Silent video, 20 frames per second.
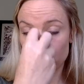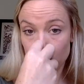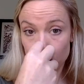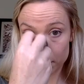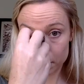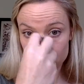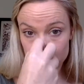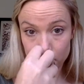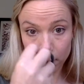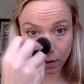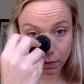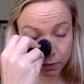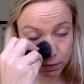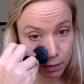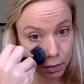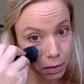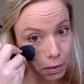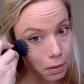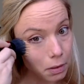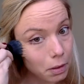brush,
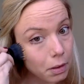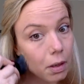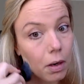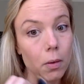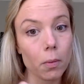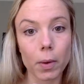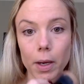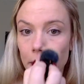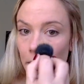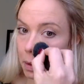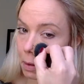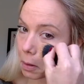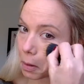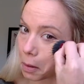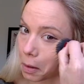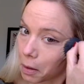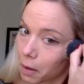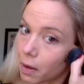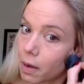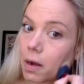definitely a win.
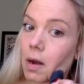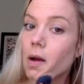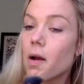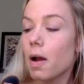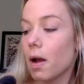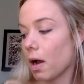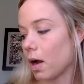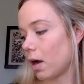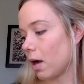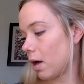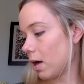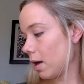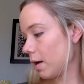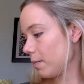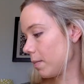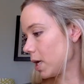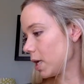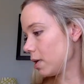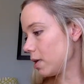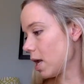
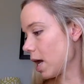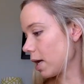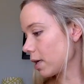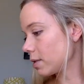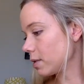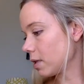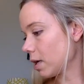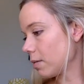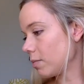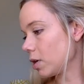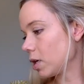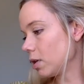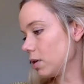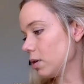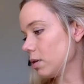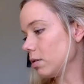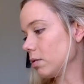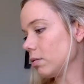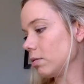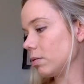Next, I'm going to
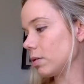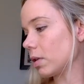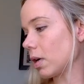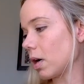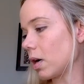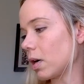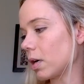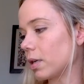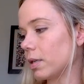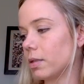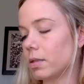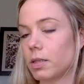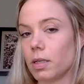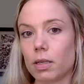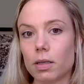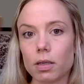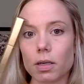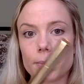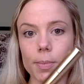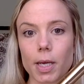use our
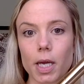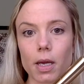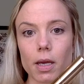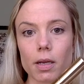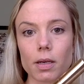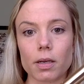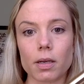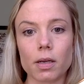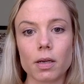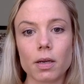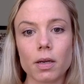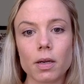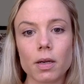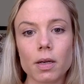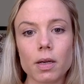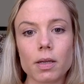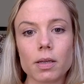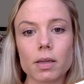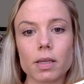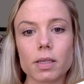concealer pen.
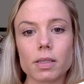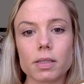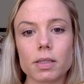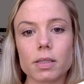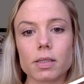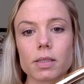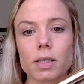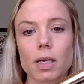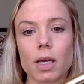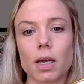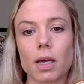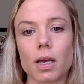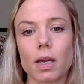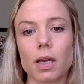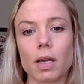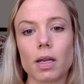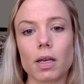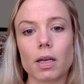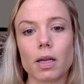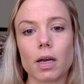This is
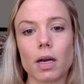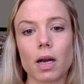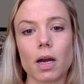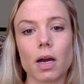in